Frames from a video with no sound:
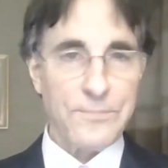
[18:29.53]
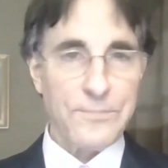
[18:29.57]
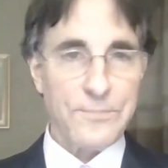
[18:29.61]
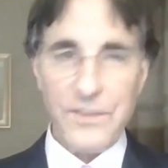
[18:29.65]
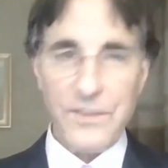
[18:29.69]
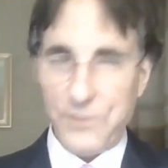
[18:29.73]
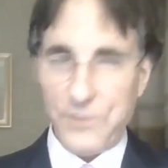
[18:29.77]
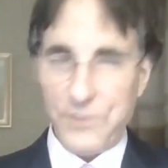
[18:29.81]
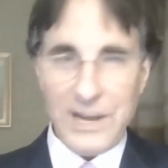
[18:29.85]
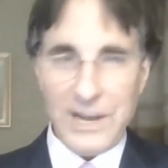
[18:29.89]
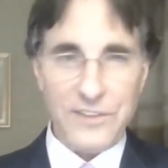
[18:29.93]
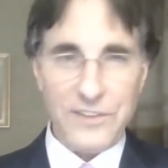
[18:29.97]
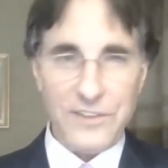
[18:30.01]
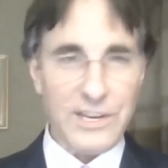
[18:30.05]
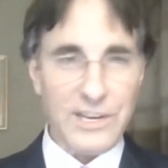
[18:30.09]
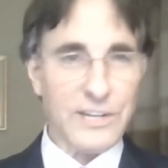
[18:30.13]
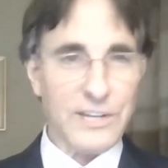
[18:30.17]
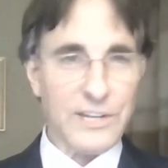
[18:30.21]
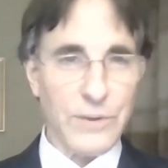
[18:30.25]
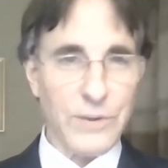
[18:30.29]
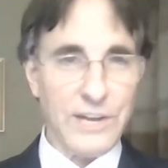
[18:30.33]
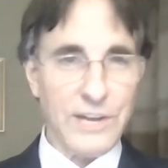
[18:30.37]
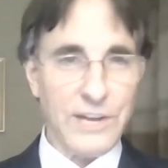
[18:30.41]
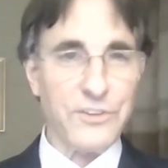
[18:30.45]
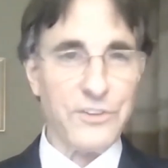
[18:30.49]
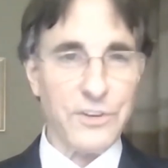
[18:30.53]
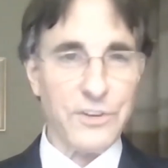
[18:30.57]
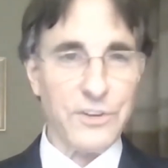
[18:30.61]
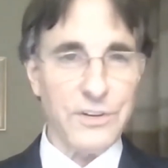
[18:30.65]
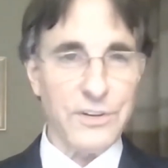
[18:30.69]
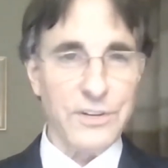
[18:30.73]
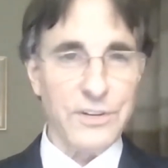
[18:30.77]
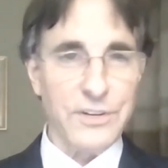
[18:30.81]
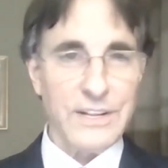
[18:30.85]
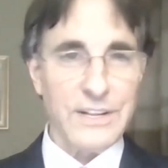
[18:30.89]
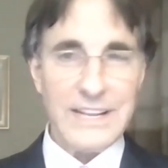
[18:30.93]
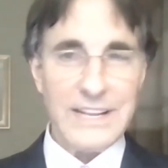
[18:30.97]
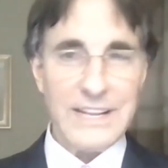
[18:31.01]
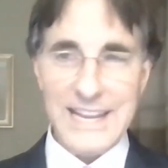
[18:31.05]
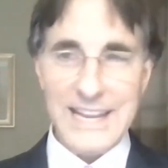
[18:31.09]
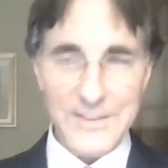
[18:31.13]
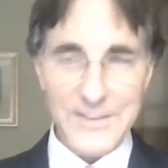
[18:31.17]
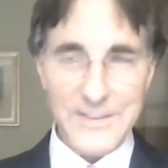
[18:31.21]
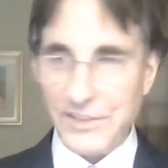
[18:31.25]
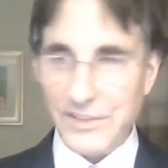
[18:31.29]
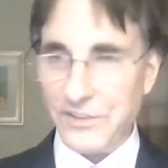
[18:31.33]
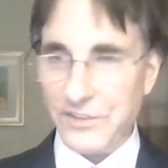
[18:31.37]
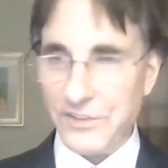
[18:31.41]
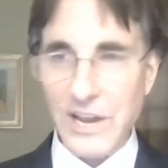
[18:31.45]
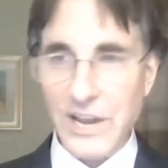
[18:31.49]
If you ask that question,
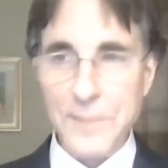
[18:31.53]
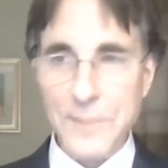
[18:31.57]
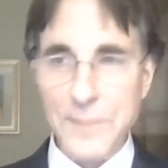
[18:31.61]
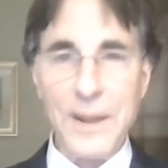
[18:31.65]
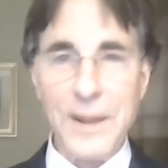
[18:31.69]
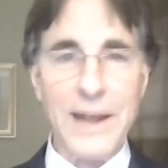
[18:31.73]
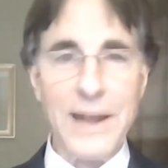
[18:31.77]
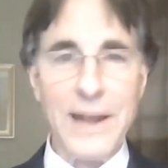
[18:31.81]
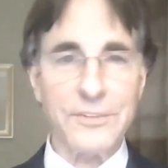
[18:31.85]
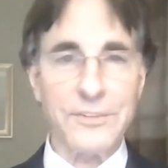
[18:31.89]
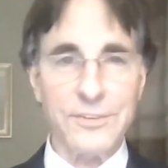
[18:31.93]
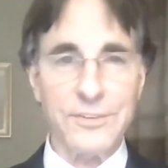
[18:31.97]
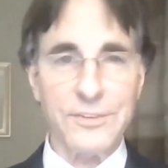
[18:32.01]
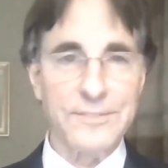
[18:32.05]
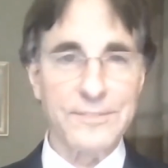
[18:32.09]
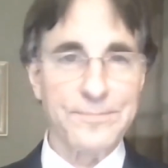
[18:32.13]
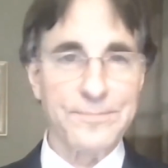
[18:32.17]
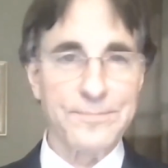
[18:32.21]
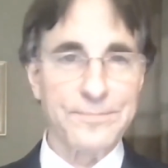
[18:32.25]
even the setbacks,